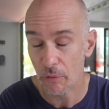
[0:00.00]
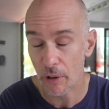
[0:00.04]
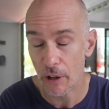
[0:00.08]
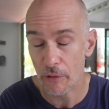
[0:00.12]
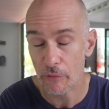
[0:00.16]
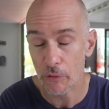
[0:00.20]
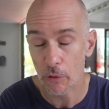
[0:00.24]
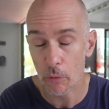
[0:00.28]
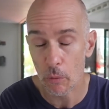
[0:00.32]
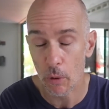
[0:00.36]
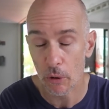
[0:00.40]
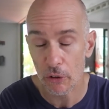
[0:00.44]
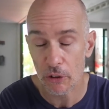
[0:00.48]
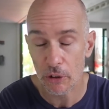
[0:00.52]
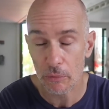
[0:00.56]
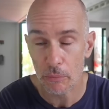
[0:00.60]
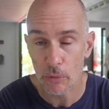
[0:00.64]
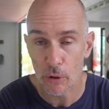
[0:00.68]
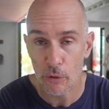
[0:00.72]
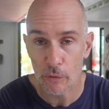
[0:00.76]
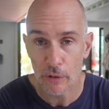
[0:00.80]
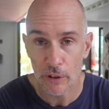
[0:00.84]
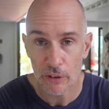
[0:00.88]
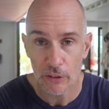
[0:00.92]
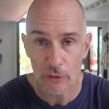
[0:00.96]
if we're watching a
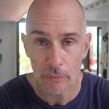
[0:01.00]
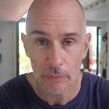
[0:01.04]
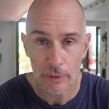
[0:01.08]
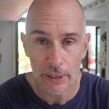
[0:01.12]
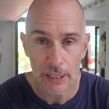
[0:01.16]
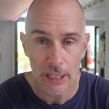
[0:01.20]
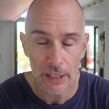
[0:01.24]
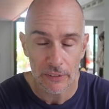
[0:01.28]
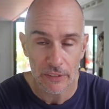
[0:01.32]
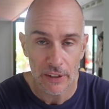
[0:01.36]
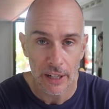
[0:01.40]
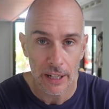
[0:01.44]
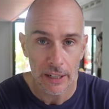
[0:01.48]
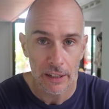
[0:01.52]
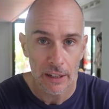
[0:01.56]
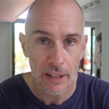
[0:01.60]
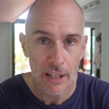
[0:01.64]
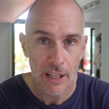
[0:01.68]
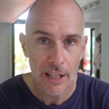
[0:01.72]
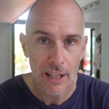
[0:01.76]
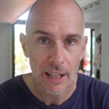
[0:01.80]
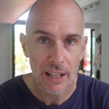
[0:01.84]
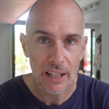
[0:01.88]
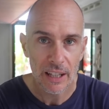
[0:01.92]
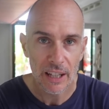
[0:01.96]
movie or something like that,
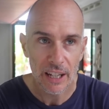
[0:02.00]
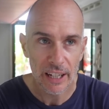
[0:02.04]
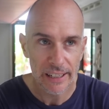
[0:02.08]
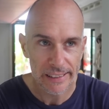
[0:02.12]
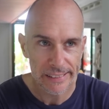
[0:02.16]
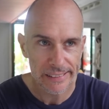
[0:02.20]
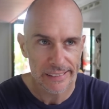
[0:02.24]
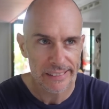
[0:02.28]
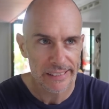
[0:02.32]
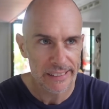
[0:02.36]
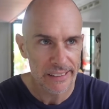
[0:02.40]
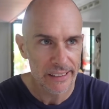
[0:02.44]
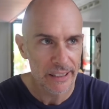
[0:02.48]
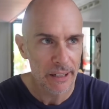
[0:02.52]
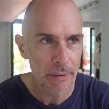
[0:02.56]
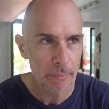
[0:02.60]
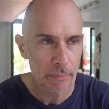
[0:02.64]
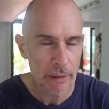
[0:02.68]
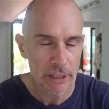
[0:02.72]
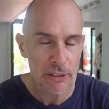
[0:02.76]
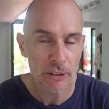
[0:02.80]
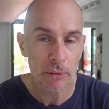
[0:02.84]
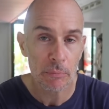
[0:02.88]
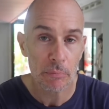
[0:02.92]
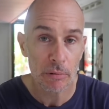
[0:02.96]
it
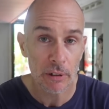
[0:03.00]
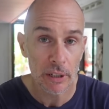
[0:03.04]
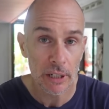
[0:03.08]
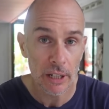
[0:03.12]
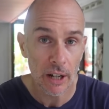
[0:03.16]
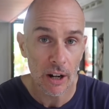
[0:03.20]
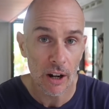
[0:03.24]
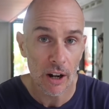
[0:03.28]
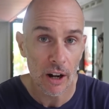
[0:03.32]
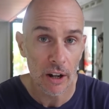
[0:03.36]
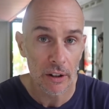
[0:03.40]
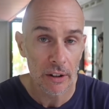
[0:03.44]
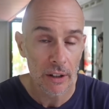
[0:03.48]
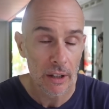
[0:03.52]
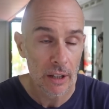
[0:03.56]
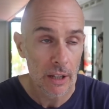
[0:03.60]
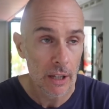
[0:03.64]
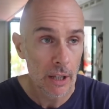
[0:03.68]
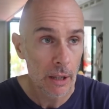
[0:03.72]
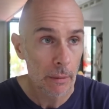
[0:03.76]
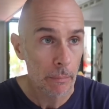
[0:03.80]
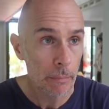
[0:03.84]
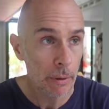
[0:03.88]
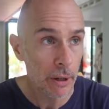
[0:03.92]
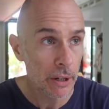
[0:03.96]
makes it pretty hard.
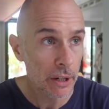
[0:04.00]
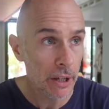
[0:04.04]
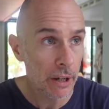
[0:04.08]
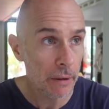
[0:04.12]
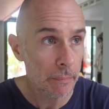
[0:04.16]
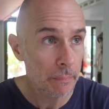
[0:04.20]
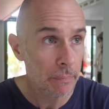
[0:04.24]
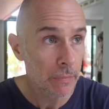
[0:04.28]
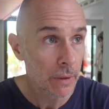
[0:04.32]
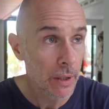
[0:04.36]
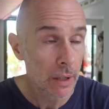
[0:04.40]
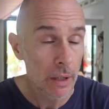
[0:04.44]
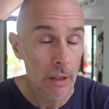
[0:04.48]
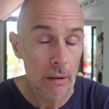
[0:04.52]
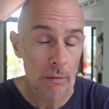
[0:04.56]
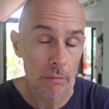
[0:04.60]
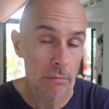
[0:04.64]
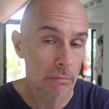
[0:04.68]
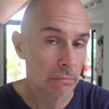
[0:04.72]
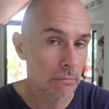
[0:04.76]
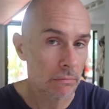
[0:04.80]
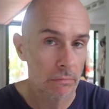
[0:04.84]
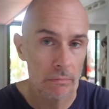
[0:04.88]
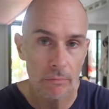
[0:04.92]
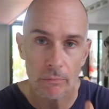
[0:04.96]
But
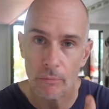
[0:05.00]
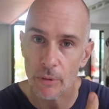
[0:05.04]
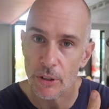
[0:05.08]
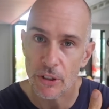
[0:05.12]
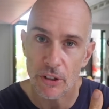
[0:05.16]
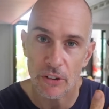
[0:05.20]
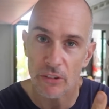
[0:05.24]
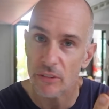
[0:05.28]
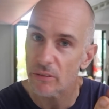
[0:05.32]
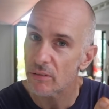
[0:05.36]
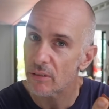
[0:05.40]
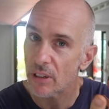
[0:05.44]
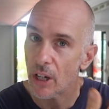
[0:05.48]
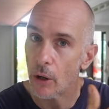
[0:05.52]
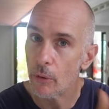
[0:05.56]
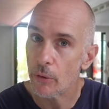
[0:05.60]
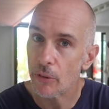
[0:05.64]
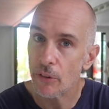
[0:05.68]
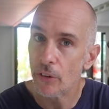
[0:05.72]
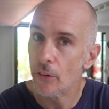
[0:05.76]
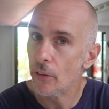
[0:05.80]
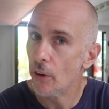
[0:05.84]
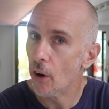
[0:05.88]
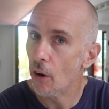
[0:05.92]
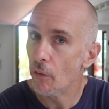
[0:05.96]
we just go
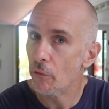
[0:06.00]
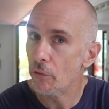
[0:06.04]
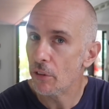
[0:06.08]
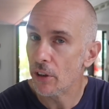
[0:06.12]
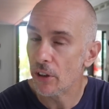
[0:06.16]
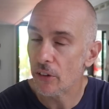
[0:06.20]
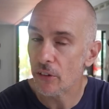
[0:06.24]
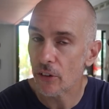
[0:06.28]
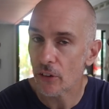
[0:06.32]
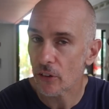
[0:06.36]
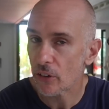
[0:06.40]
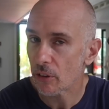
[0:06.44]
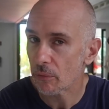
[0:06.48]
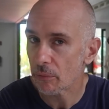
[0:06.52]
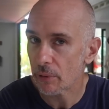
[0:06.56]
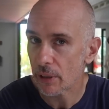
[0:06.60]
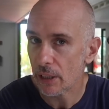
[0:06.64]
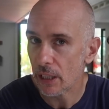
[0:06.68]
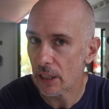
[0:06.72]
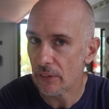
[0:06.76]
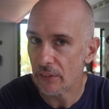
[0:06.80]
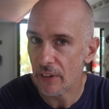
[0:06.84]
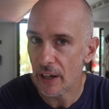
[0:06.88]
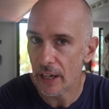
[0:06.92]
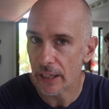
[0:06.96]
into the office or something
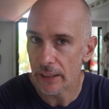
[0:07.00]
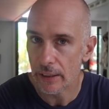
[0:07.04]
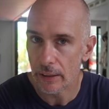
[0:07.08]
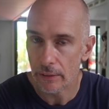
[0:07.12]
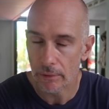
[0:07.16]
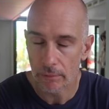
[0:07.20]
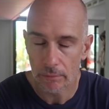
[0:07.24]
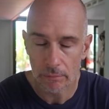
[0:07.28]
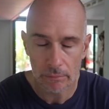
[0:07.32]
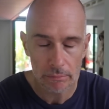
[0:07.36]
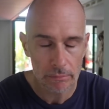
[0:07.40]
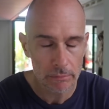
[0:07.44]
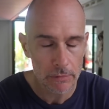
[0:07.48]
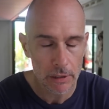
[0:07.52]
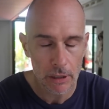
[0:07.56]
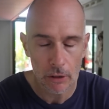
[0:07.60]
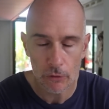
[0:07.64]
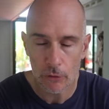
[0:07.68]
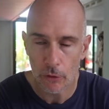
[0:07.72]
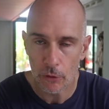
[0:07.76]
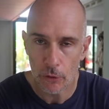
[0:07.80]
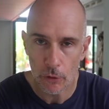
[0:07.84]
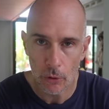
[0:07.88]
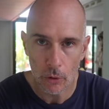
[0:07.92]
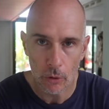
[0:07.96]
like that and
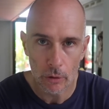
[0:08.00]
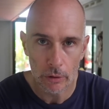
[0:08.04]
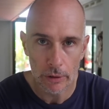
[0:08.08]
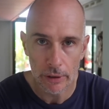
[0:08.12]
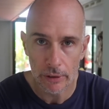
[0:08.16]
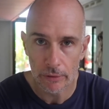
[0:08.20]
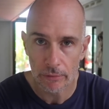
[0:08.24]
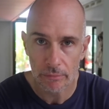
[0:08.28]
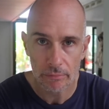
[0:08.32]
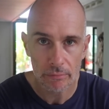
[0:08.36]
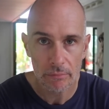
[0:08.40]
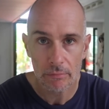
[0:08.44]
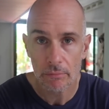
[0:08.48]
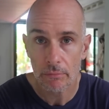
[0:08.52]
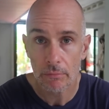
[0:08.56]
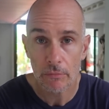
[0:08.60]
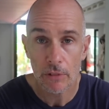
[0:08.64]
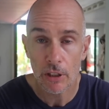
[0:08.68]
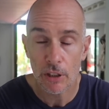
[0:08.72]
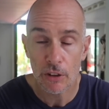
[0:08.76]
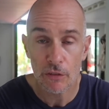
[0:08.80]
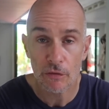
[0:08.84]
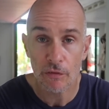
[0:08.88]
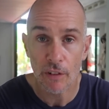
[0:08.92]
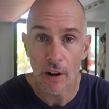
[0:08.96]
close the door and
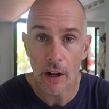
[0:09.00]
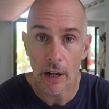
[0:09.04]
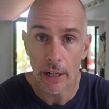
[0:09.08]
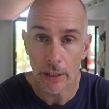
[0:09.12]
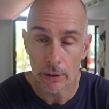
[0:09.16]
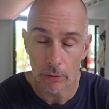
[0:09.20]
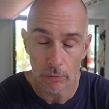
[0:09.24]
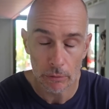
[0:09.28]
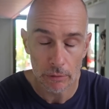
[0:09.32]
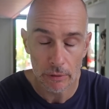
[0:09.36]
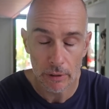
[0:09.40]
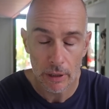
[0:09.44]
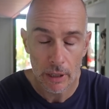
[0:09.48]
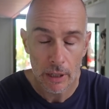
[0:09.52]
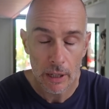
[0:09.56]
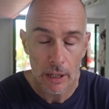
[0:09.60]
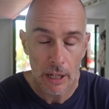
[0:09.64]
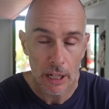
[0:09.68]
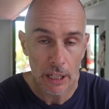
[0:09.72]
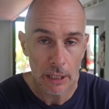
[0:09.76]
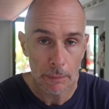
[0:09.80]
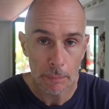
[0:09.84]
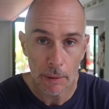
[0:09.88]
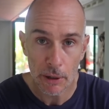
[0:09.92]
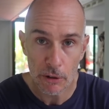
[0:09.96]
it's fine. Or
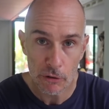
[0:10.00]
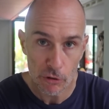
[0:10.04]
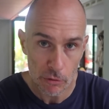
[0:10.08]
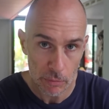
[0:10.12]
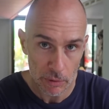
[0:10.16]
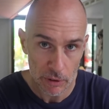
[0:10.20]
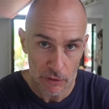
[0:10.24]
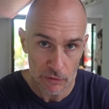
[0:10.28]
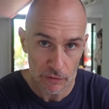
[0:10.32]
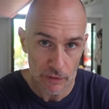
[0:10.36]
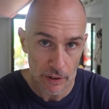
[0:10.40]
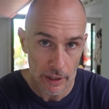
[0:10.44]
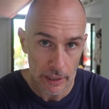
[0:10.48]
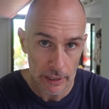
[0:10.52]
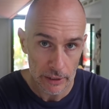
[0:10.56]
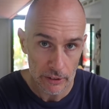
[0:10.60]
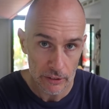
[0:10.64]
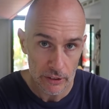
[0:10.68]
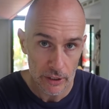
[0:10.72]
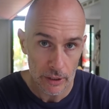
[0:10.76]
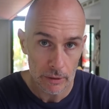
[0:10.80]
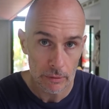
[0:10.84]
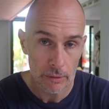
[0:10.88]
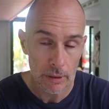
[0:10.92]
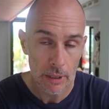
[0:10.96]
in the bedroom it's fine.
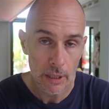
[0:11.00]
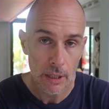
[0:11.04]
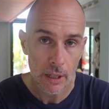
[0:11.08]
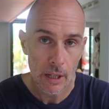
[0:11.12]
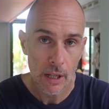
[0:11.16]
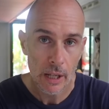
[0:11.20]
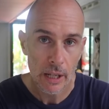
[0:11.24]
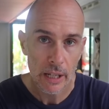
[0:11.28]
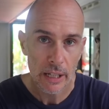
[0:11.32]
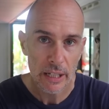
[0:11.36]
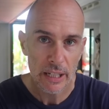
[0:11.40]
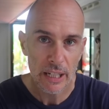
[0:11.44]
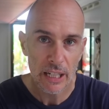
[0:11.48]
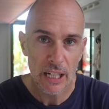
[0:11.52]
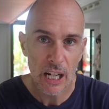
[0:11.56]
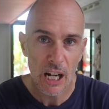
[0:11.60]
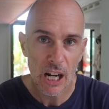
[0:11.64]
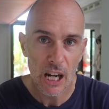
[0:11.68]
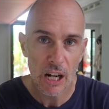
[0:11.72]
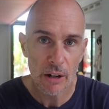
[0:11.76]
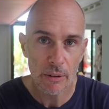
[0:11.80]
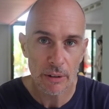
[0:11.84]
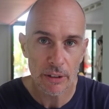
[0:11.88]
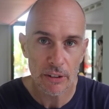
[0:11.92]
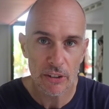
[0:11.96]
So, you
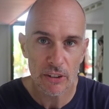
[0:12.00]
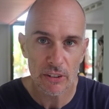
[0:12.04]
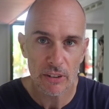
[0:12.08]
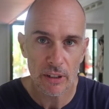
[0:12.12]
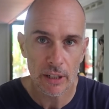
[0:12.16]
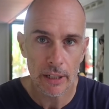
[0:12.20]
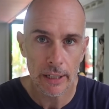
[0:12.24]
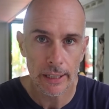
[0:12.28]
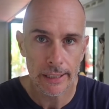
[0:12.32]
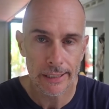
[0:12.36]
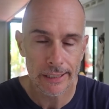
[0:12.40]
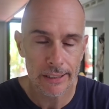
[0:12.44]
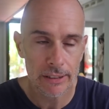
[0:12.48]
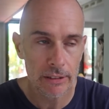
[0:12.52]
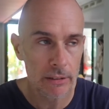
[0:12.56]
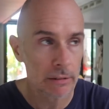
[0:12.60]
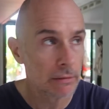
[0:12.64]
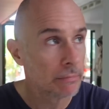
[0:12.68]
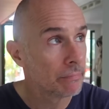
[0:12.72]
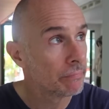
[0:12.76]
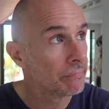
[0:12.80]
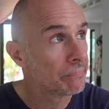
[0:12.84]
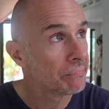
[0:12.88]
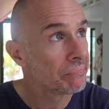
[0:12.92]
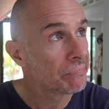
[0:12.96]
know, it's
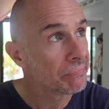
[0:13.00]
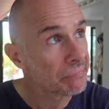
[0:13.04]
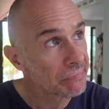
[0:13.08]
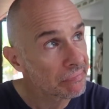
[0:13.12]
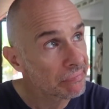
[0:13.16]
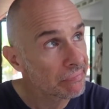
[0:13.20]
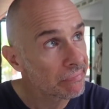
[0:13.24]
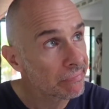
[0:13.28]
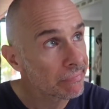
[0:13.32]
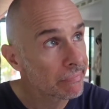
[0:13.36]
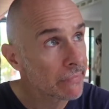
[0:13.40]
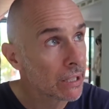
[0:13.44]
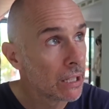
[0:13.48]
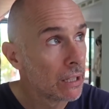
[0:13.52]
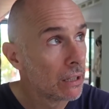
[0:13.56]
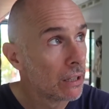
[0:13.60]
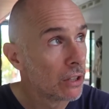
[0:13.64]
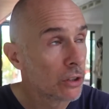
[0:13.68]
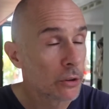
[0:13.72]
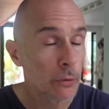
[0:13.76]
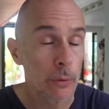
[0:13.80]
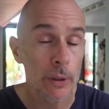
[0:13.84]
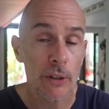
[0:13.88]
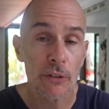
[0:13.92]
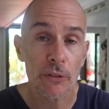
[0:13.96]

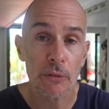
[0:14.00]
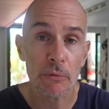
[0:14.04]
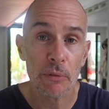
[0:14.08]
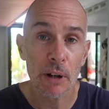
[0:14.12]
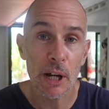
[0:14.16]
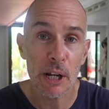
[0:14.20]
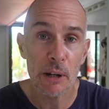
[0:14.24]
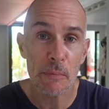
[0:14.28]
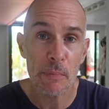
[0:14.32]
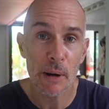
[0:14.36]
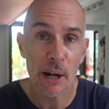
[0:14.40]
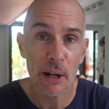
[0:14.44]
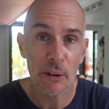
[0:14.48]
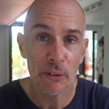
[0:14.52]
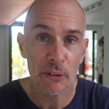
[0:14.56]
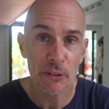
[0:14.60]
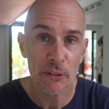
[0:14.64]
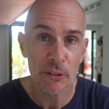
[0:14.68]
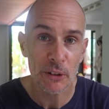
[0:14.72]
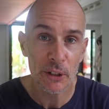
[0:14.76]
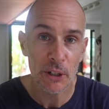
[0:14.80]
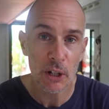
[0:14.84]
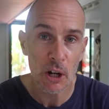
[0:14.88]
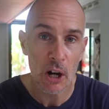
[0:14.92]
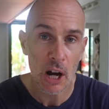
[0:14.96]
swings and
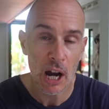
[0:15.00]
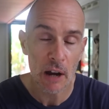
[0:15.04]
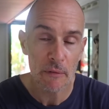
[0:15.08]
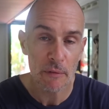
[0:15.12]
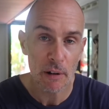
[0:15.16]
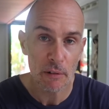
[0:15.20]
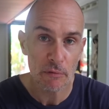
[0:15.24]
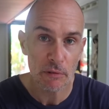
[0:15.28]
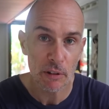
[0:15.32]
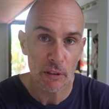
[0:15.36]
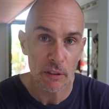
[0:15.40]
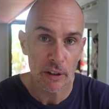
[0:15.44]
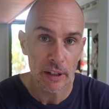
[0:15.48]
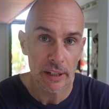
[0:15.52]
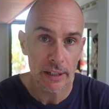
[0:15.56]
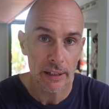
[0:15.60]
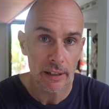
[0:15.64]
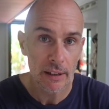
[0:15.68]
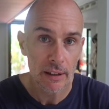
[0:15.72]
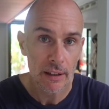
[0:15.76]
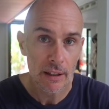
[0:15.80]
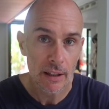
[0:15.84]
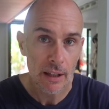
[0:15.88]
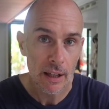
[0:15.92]
roundabouts. You can't have everything.